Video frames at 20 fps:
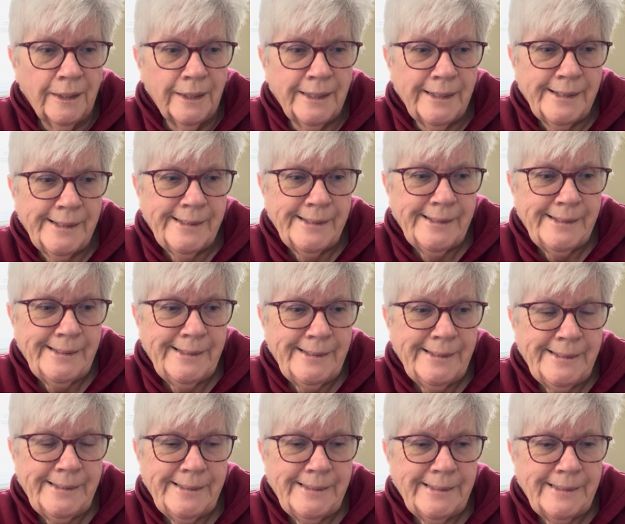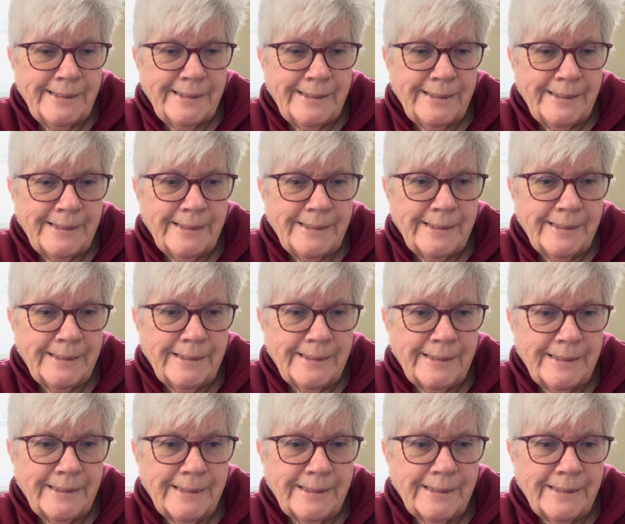And
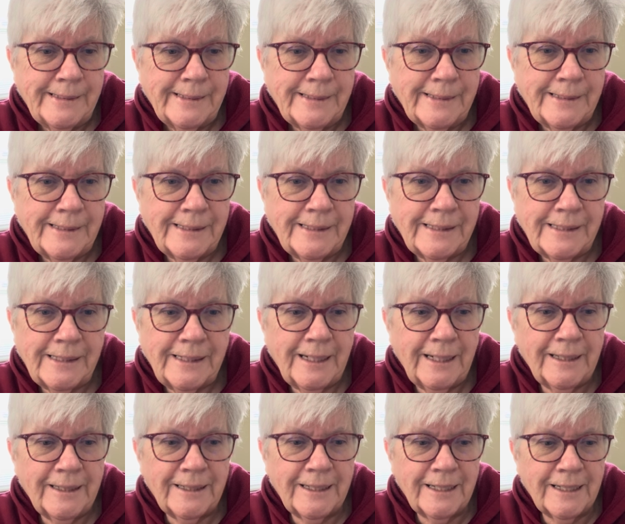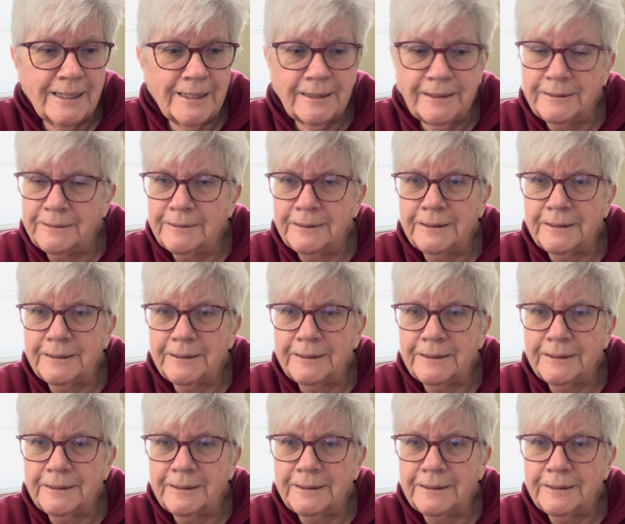that's it, I think.